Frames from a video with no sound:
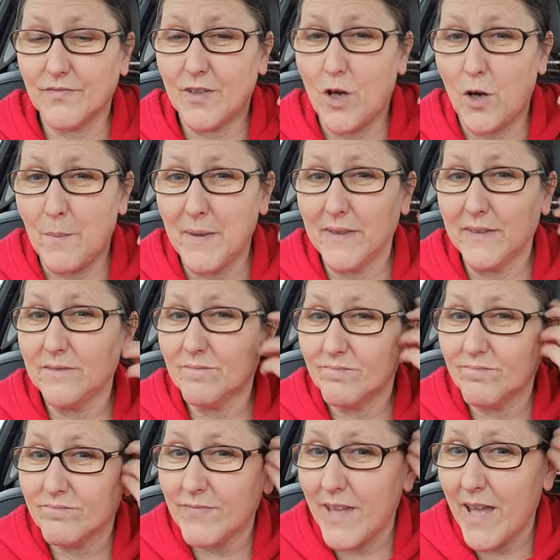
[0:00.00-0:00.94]
Comment.
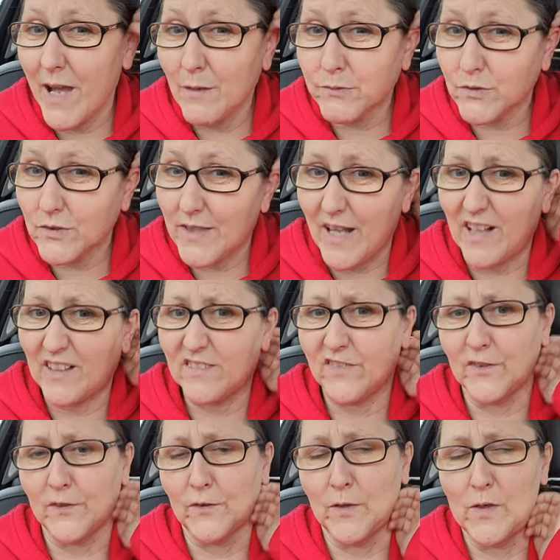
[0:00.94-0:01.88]
It helps with the
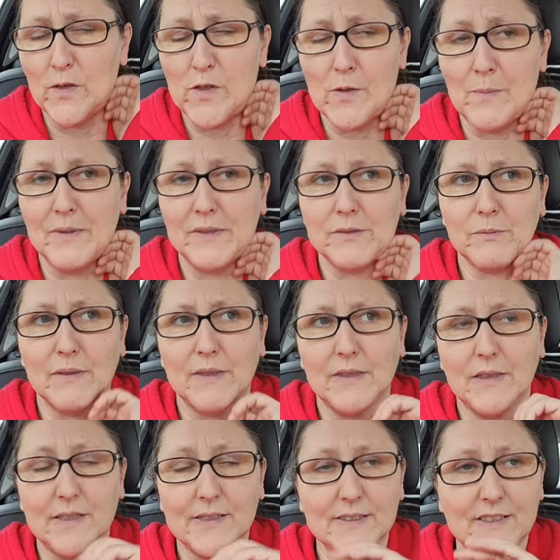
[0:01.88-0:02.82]
algorithm as
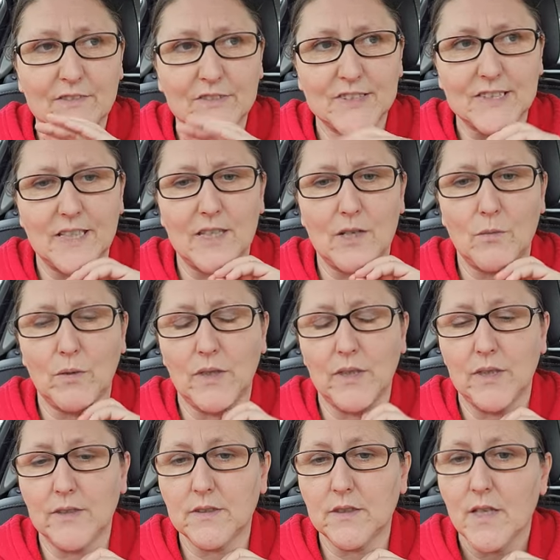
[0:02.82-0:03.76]
well. I can never say that
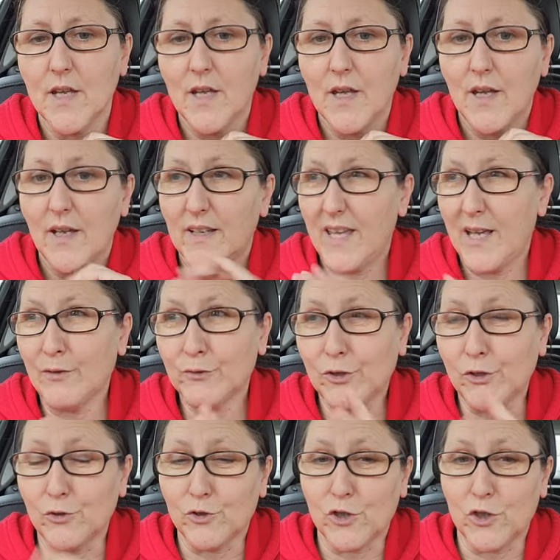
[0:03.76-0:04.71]
word. It
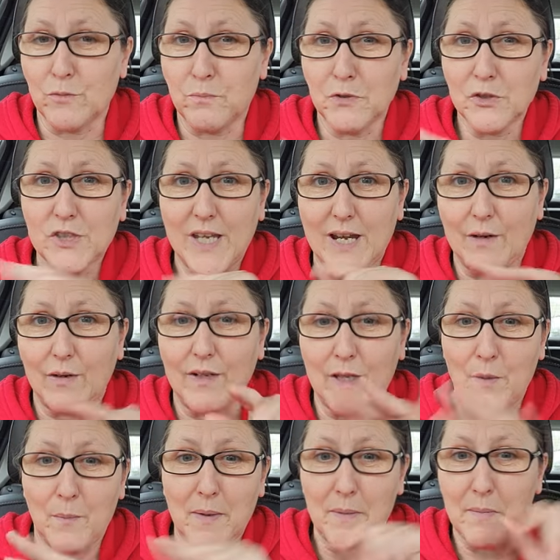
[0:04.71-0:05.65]
helps YouTube push it out a
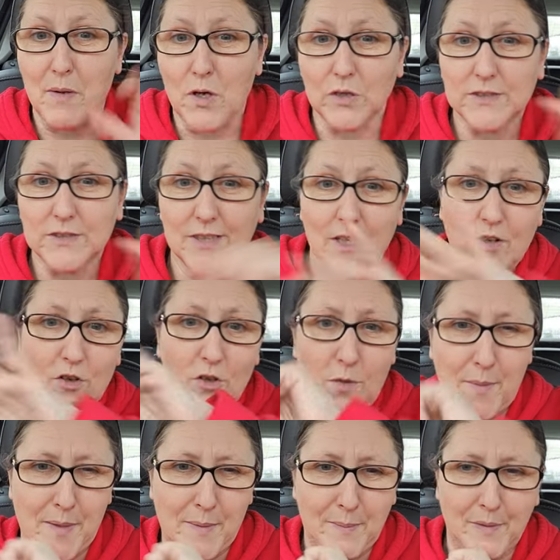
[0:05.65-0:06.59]
little bit more to
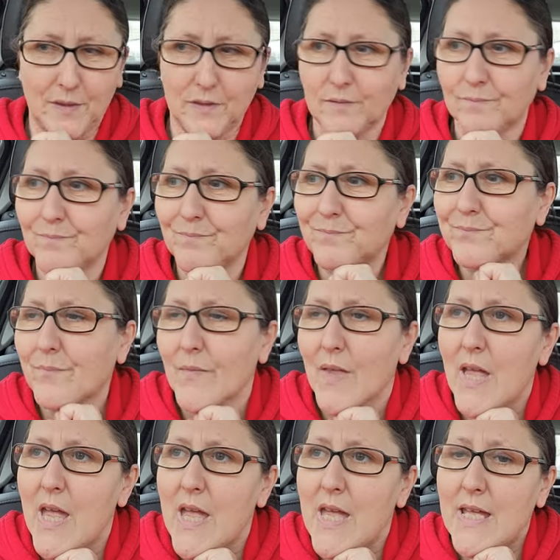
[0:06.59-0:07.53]
other people.
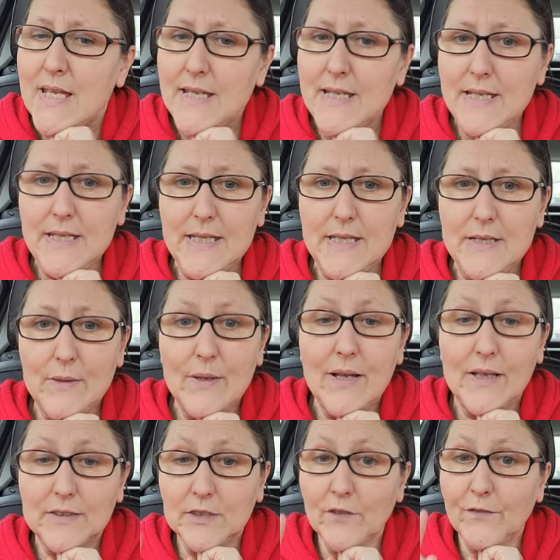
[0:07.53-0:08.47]
Anyway,
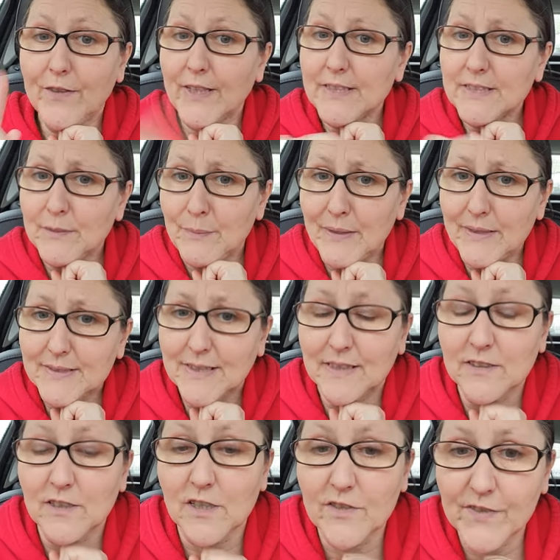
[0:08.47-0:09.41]
and don't forget to press
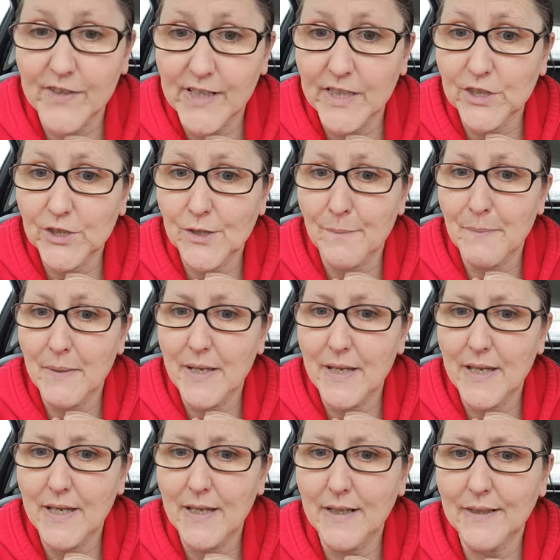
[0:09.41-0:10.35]
that notification
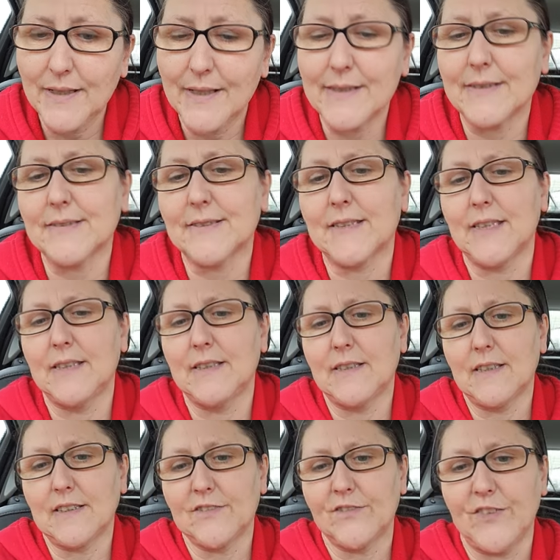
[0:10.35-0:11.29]
bell. And I'll see you in
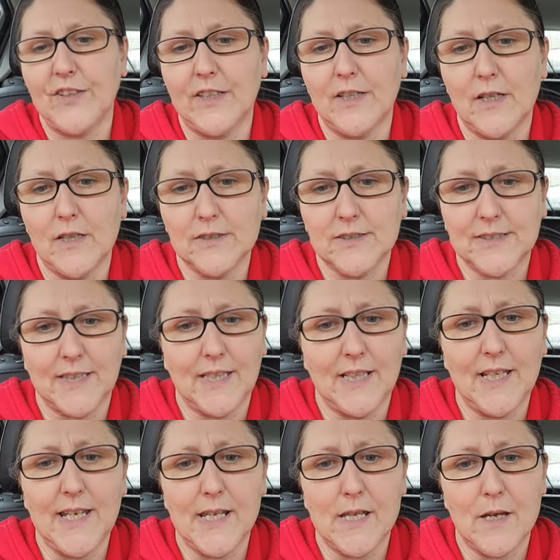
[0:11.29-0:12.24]
the next video. See
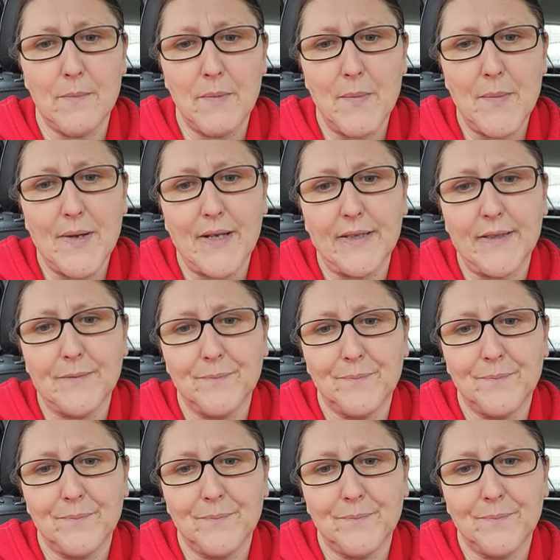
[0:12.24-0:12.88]
you later. Bye-bye.